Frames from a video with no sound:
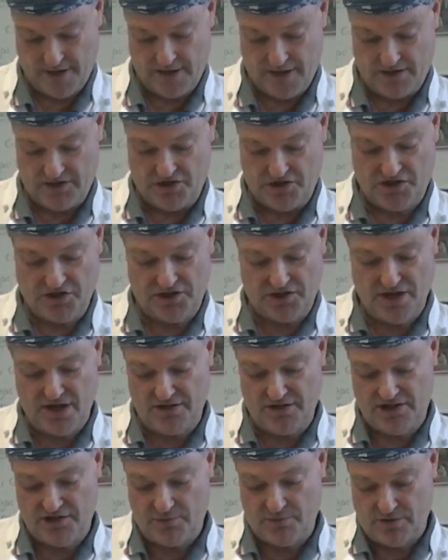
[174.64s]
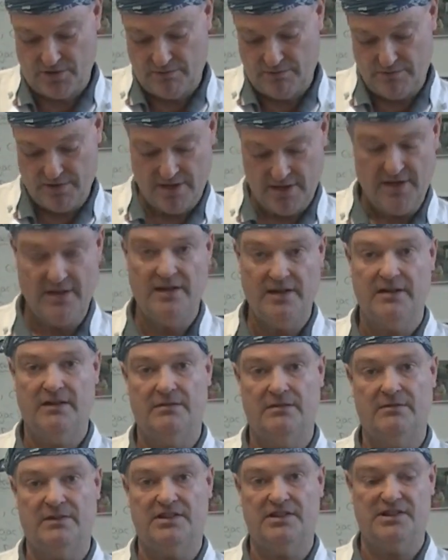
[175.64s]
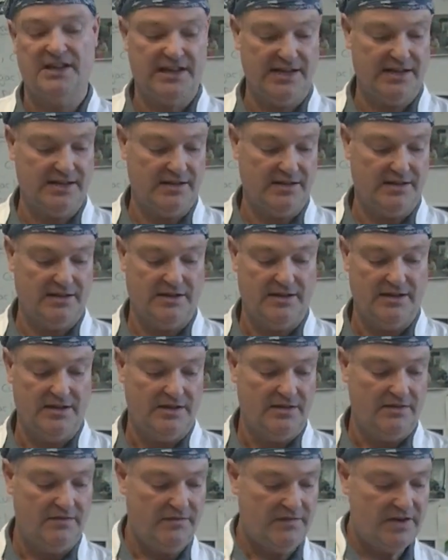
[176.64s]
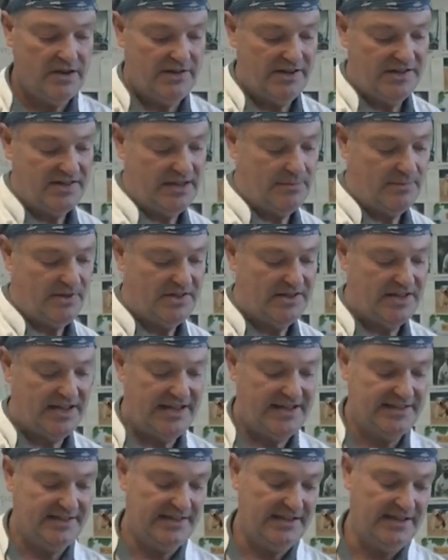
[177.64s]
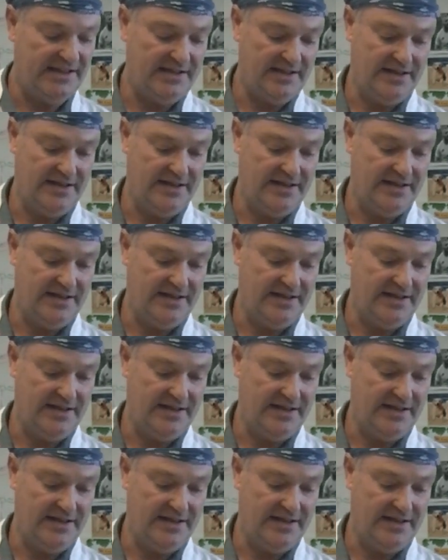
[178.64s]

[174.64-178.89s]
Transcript: You should know this one. What's that? Very similar to that, isn't it?